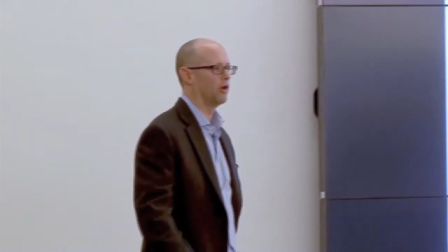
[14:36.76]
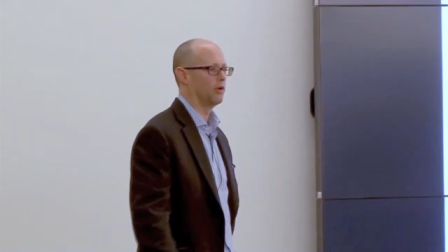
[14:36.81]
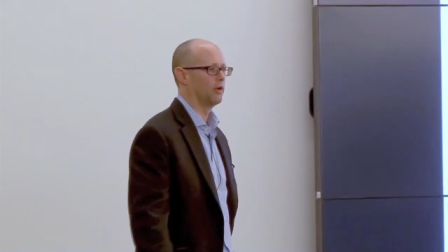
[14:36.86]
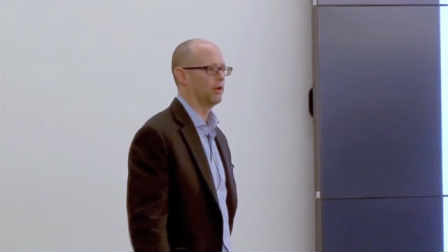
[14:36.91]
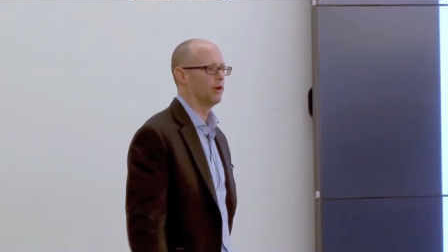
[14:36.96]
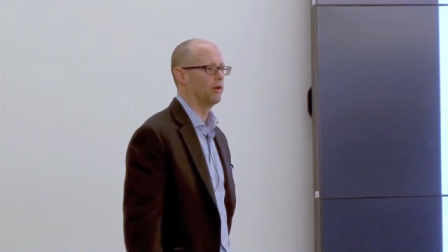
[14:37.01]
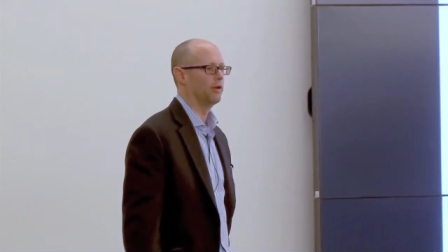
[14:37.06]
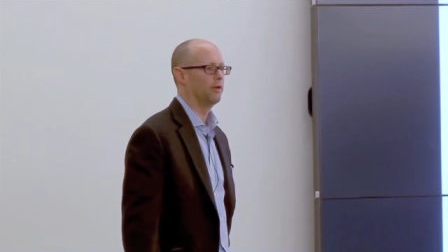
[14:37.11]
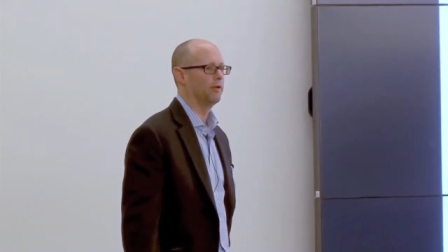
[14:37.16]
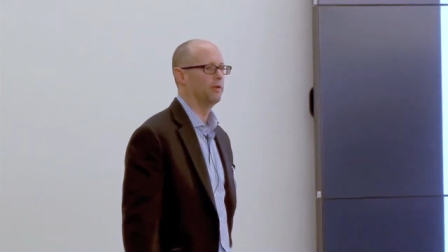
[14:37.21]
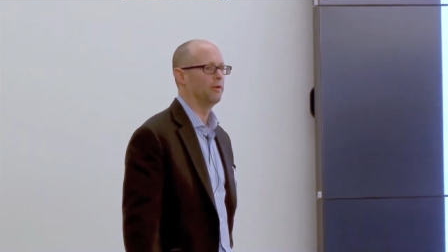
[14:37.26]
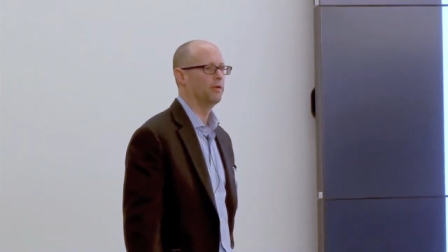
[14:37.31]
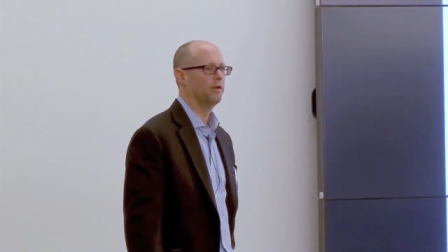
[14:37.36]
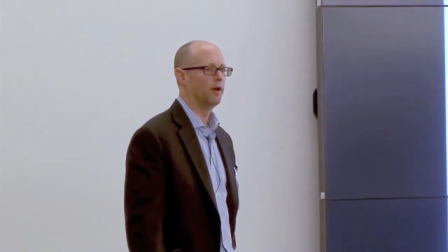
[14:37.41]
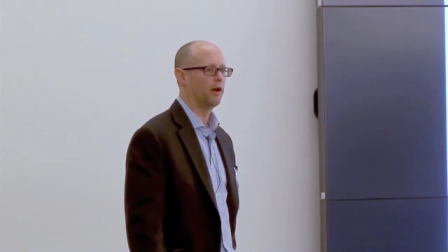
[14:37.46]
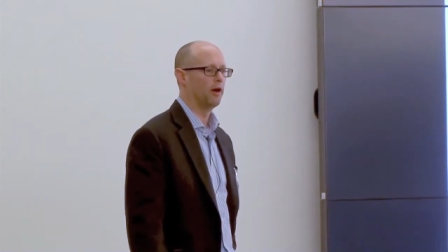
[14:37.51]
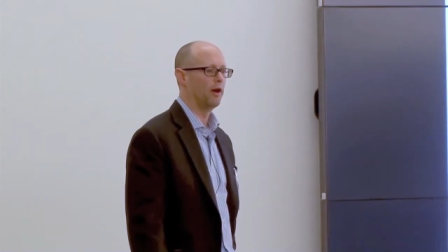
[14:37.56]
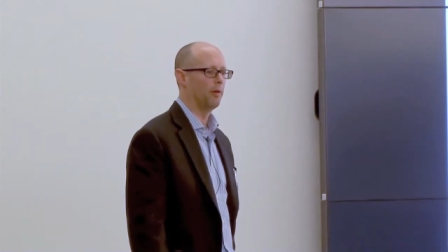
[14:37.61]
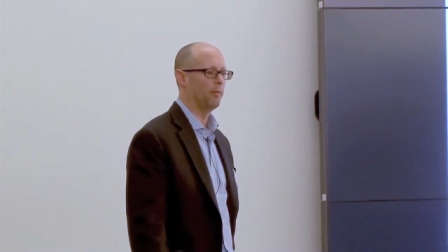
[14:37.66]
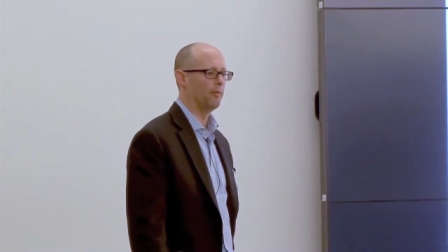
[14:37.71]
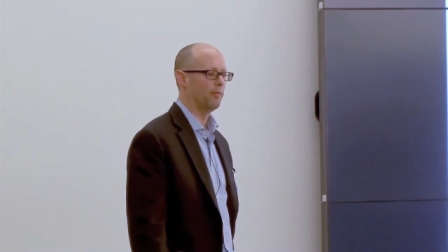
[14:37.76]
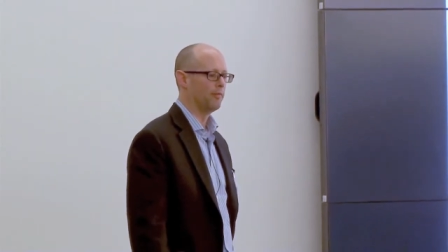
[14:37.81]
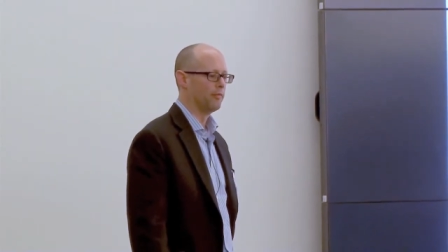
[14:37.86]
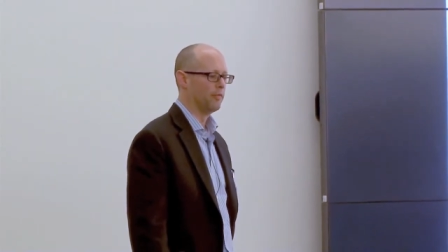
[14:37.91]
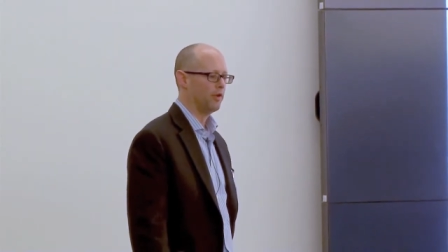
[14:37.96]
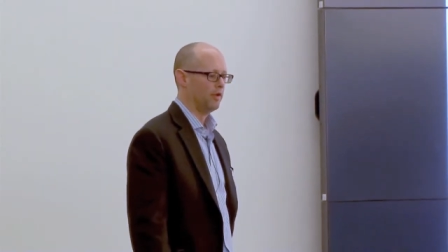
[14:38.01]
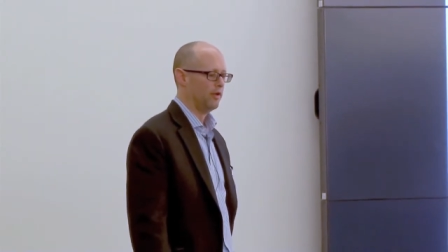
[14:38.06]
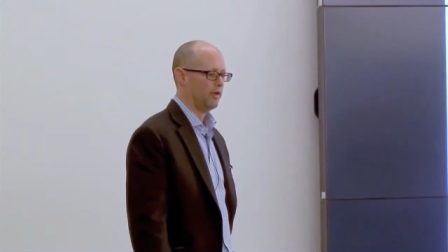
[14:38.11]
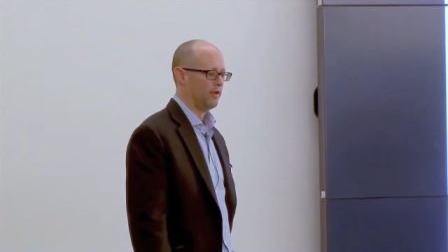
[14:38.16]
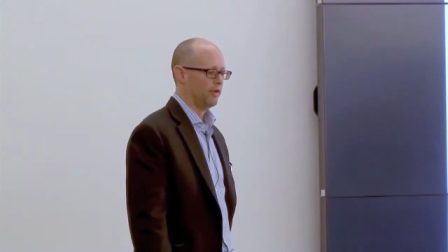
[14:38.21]
partly on um,
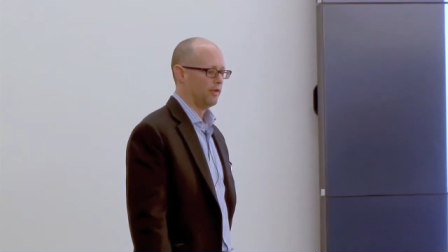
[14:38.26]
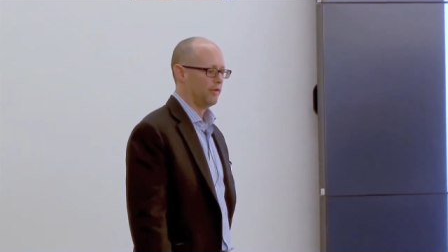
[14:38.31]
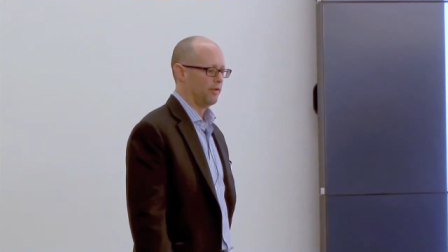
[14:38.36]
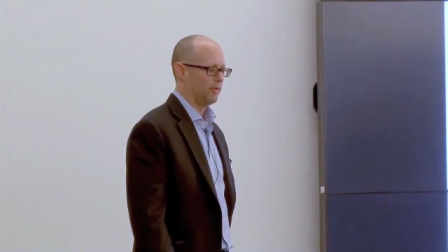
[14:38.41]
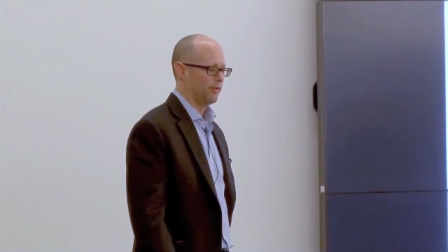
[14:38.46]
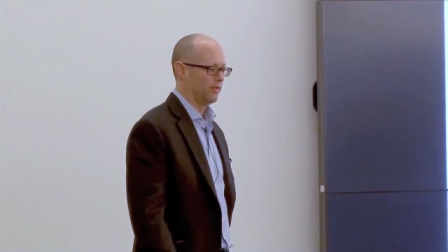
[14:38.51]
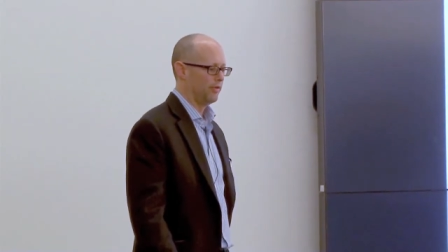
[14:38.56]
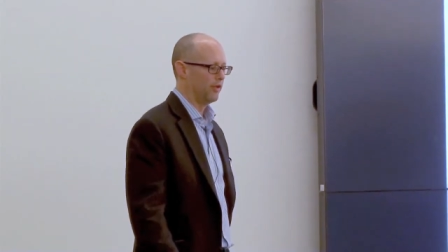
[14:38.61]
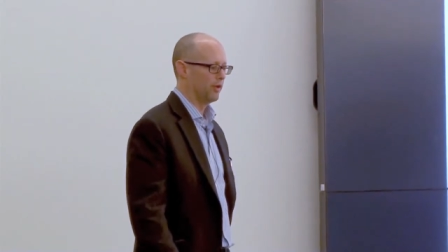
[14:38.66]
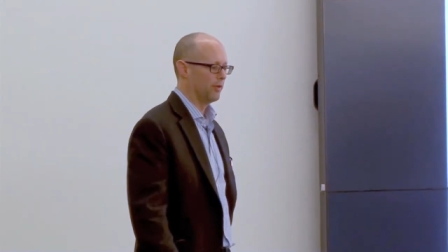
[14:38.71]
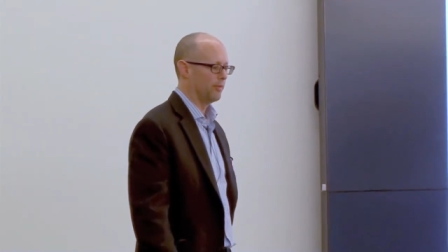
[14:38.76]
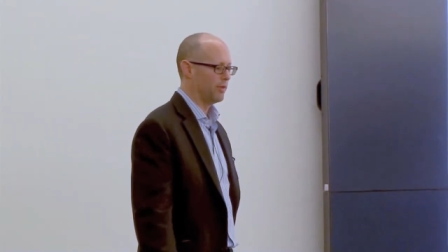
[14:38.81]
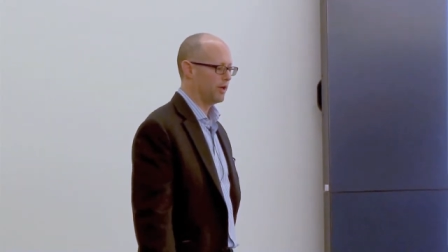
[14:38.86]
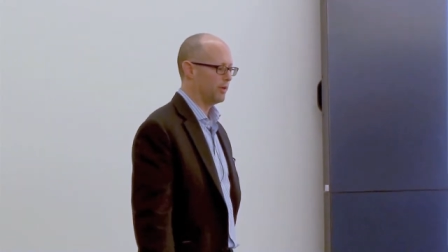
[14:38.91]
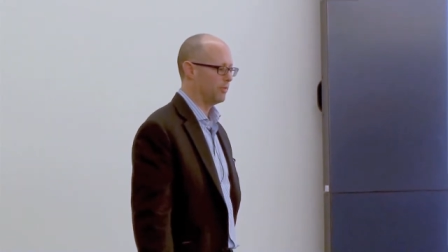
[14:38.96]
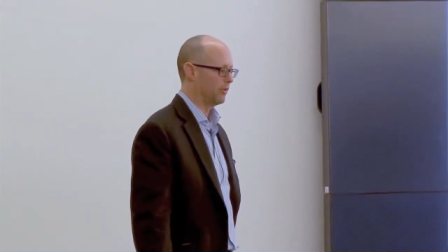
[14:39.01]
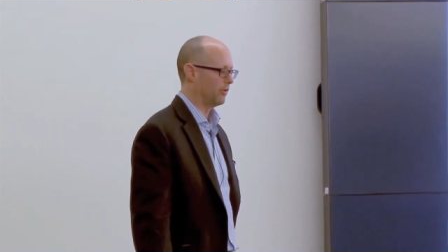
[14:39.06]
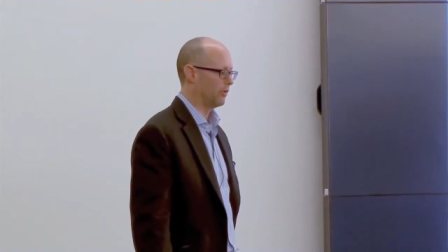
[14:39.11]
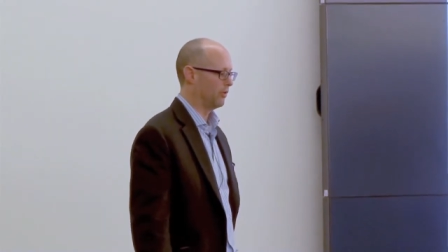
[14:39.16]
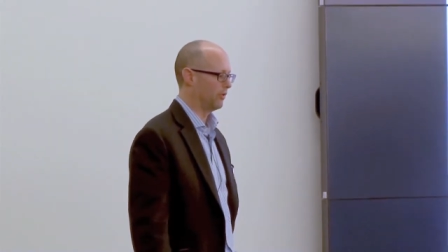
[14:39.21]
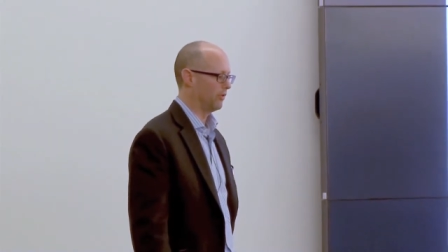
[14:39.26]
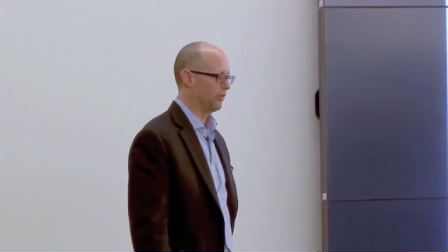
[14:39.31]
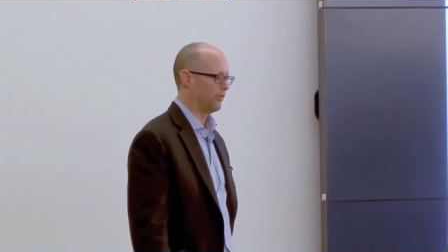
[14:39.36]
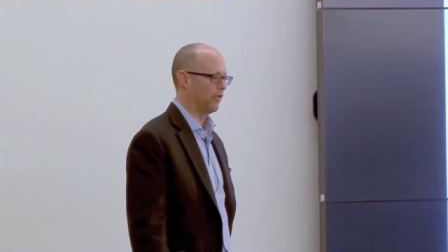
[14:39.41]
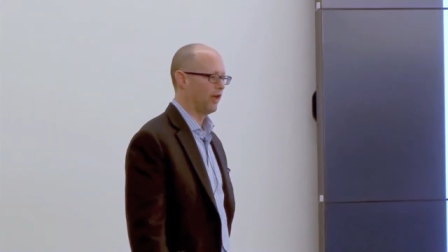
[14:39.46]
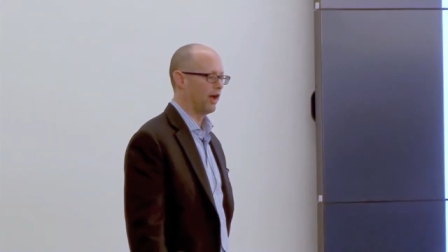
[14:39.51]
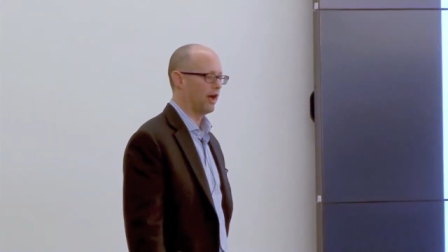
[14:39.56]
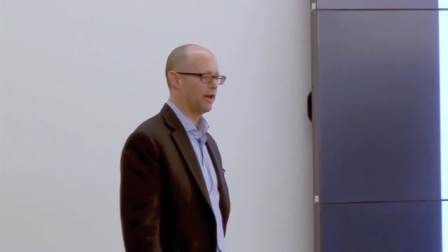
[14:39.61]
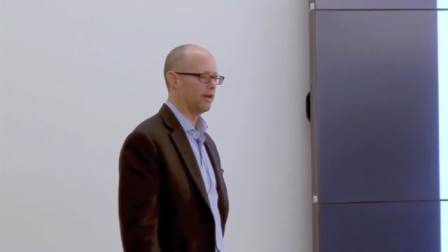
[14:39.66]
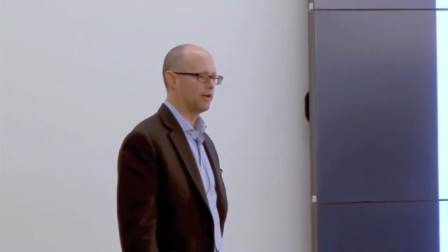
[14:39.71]
the people
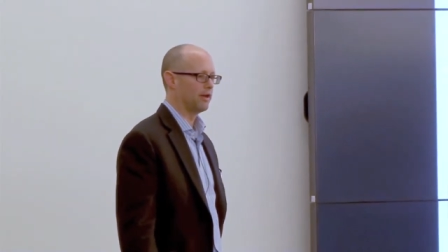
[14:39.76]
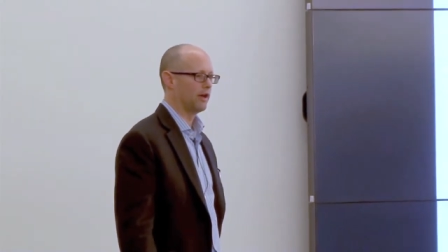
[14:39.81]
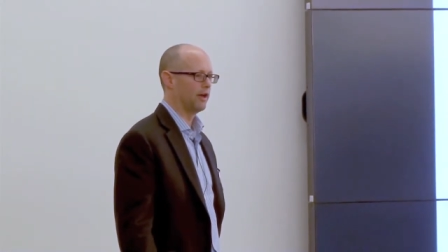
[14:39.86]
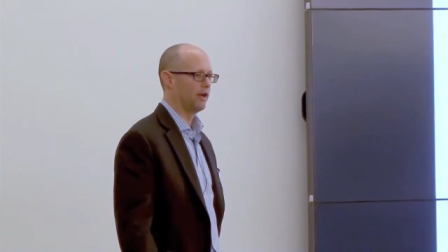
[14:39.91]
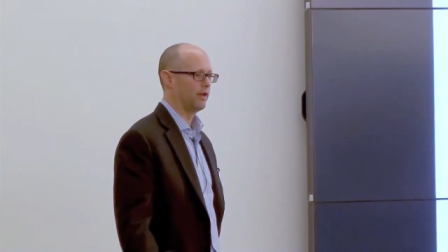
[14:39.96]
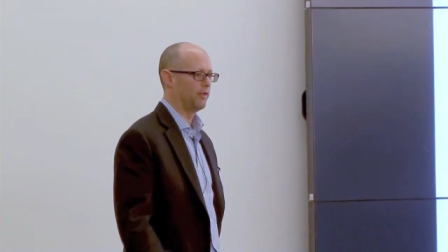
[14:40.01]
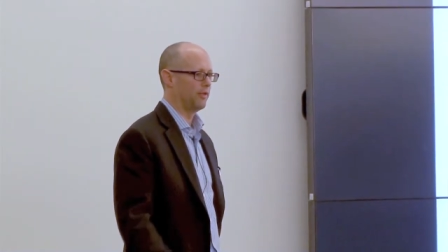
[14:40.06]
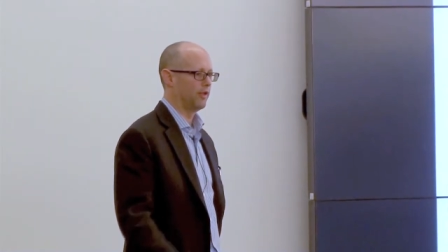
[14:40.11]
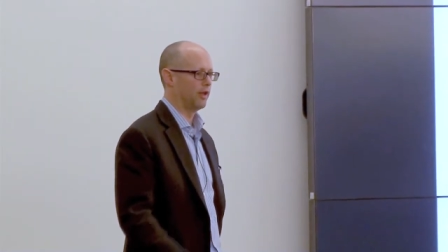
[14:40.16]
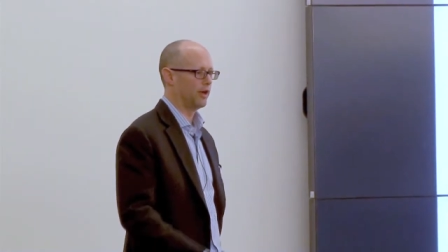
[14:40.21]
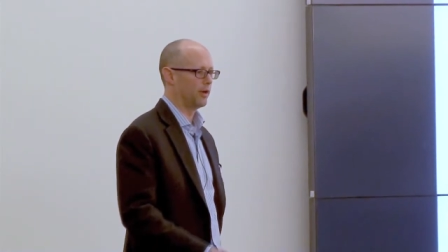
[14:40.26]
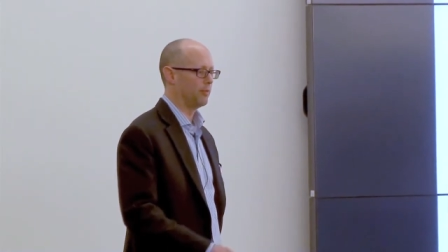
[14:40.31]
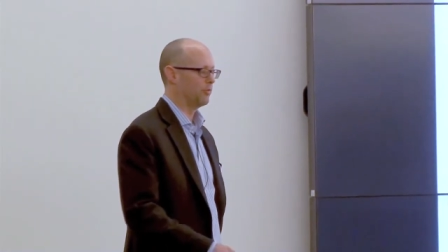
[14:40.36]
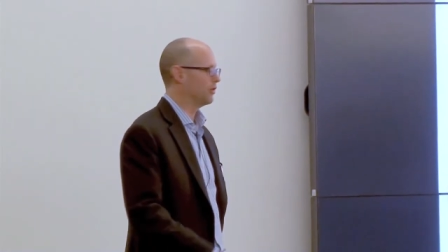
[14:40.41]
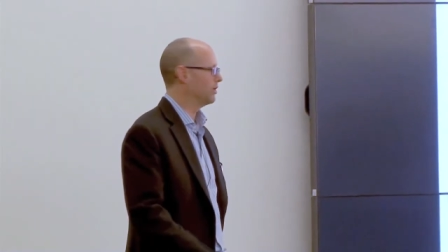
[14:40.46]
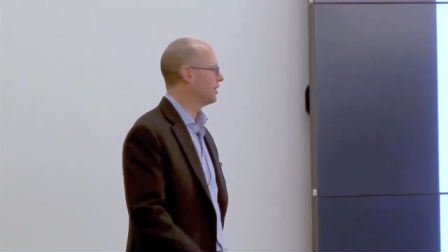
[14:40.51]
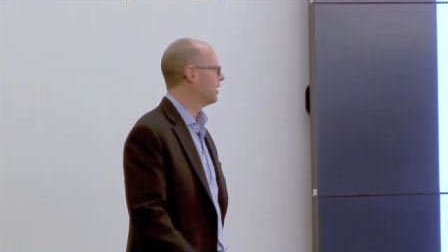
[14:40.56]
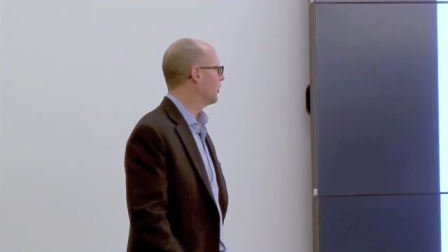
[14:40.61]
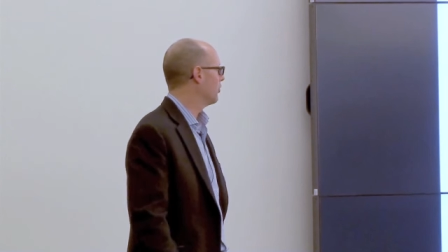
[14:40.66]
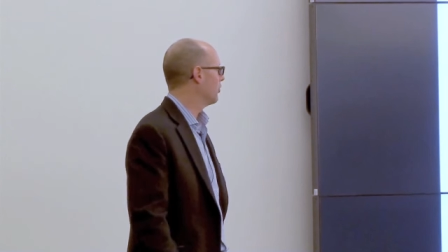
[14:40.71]
that, uh, that I put